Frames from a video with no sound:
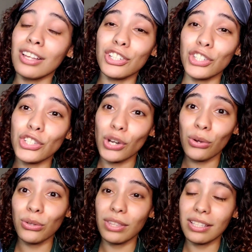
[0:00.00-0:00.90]
just show
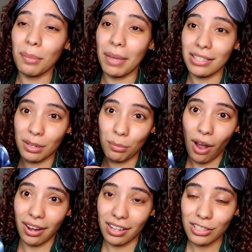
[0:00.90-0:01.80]
you these amazing
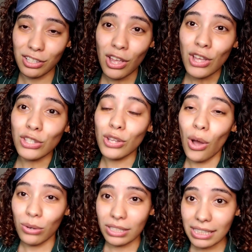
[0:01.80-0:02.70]
products.
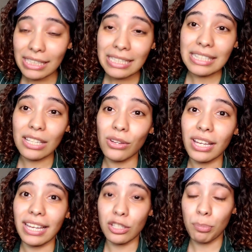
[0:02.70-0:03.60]
So
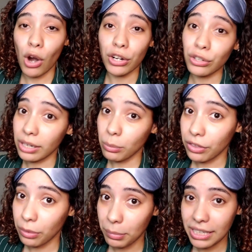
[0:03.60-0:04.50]
LilySilk is partnering
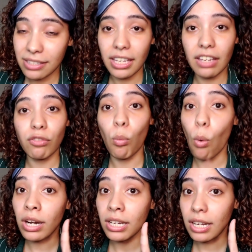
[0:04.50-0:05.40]
with me to give
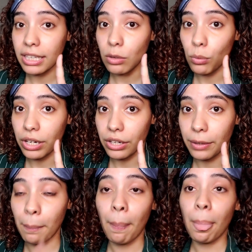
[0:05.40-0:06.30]
one lucky
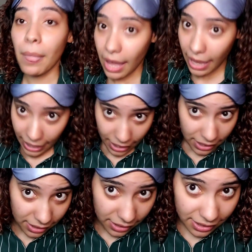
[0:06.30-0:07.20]
winner a
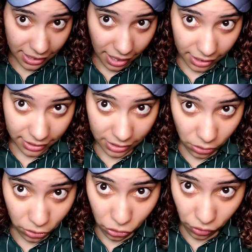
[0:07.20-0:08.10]

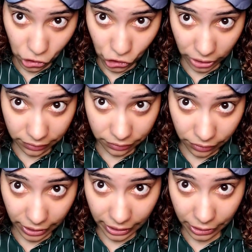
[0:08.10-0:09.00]
silk scrunchie
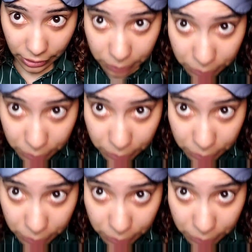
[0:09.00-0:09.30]
right here,